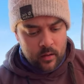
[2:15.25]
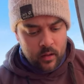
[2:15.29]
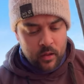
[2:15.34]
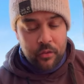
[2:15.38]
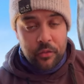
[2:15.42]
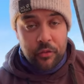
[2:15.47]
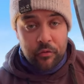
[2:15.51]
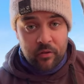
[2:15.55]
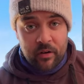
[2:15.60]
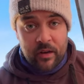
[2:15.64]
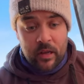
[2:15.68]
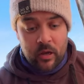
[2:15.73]

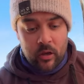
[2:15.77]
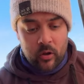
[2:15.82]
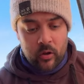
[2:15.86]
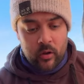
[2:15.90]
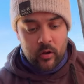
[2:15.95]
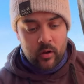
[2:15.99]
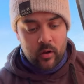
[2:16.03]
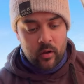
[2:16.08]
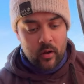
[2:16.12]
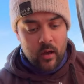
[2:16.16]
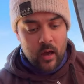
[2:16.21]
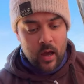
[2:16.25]

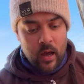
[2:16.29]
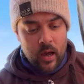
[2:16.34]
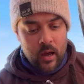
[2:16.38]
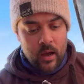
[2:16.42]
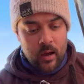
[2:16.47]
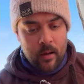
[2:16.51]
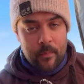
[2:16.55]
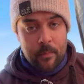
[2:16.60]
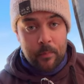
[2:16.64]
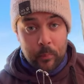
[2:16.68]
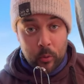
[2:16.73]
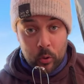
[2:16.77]

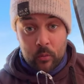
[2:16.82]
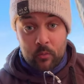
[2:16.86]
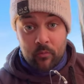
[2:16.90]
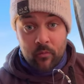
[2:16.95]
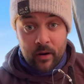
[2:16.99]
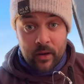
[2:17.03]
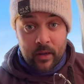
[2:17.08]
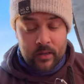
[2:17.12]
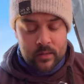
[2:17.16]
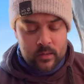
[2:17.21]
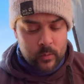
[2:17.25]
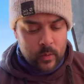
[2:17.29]
3-hook boom
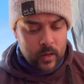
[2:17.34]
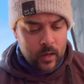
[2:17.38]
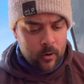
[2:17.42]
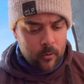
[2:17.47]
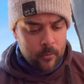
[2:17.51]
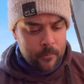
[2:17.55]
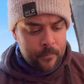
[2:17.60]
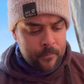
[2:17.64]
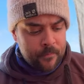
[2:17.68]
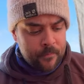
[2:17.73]
rig as well.